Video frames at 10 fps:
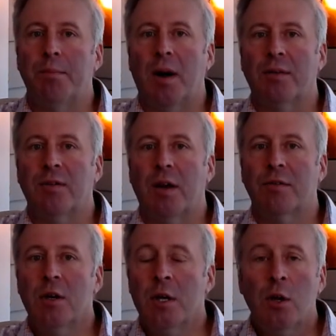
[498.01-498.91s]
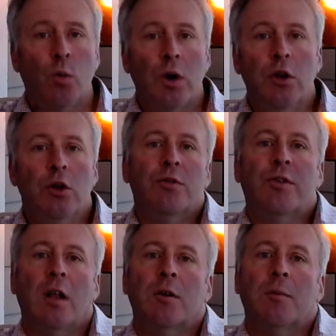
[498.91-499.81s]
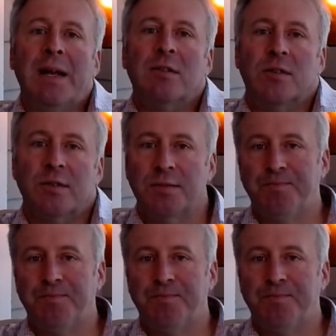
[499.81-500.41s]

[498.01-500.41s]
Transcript: process where you use colored pencils